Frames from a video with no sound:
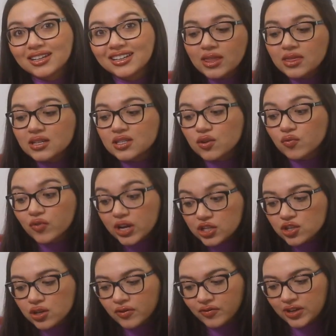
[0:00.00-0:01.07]
In this
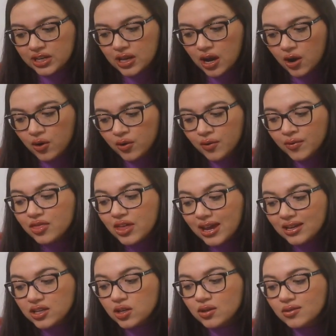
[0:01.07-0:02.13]
original video,
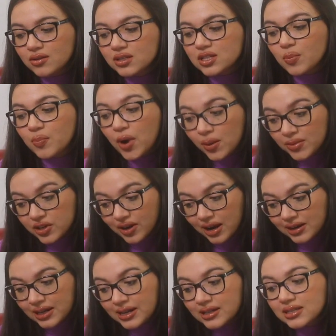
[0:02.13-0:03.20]
they used
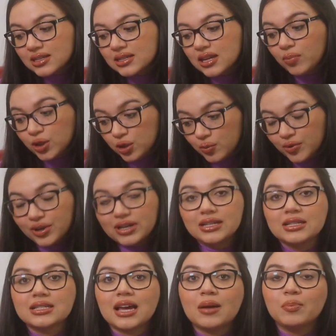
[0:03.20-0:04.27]
pomegranates,
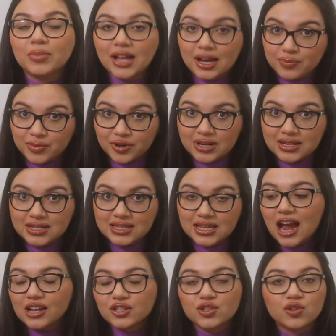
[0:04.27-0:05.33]
blueberries, and blackberries.
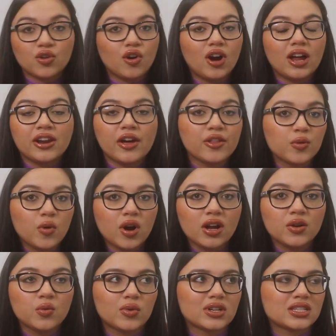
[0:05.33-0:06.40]
I saw another
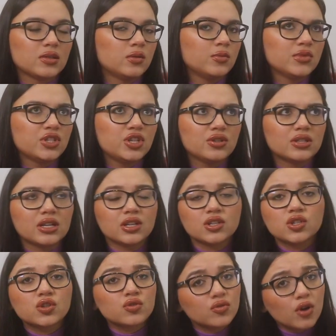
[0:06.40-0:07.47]
one where someone was using
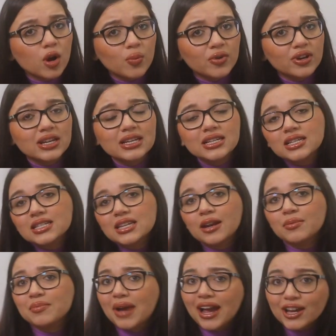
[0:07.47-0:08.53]
strawberries
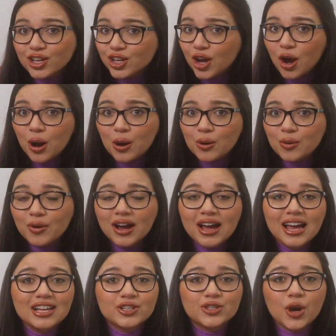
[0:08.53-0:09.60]
and mango,
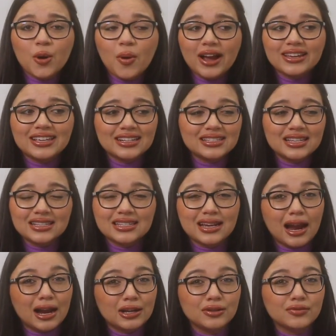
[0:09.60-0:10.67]
so I guess it's
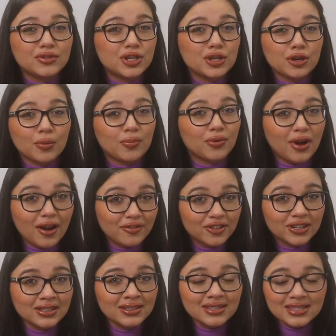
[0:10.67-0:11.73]
kind of to your
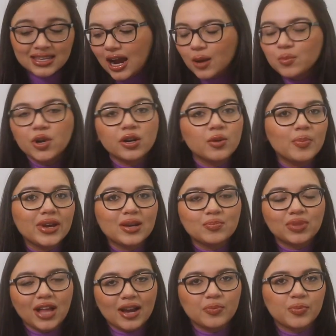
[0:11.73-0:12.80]
preference. I'm not a big
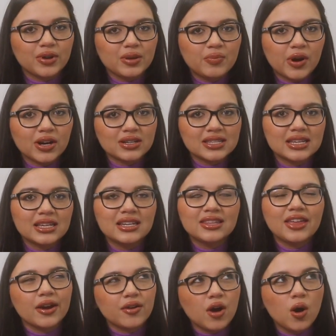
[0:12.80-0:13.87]
blackberry person,
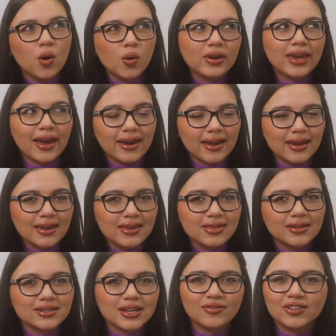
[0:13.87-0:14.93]
they're okay,
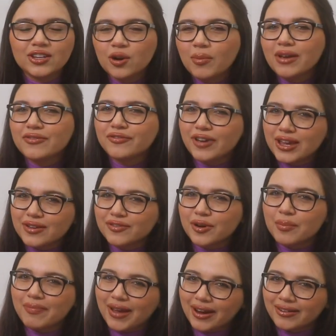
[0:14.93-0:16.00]
they're definitely not my
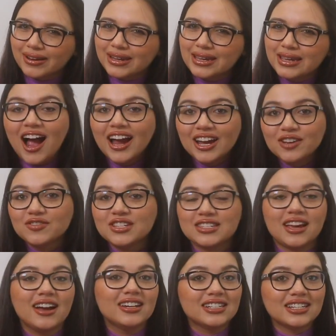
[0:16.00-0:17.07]
favorite berry. I have
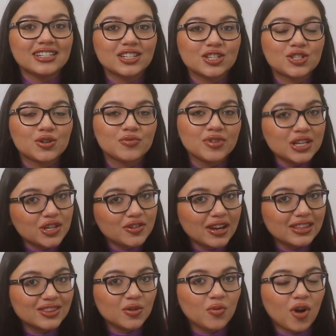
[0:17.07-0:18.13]
decided to
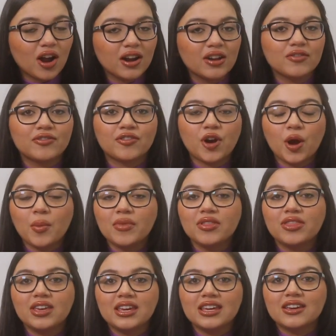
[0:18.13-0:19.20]
recreate the one
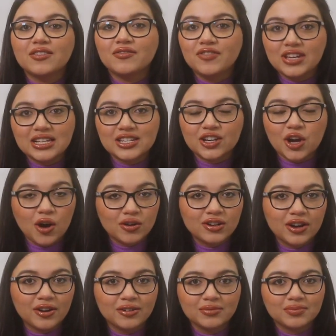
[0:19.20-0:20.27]
from the Vita
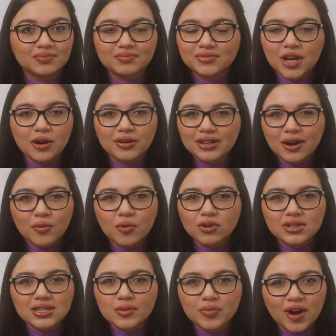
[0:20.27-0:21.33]
Coco coconut
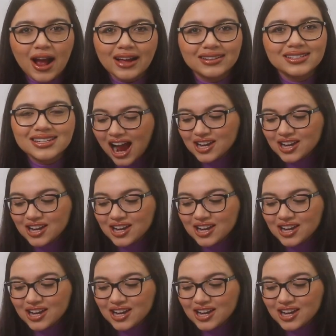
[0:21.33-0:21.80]
water brand.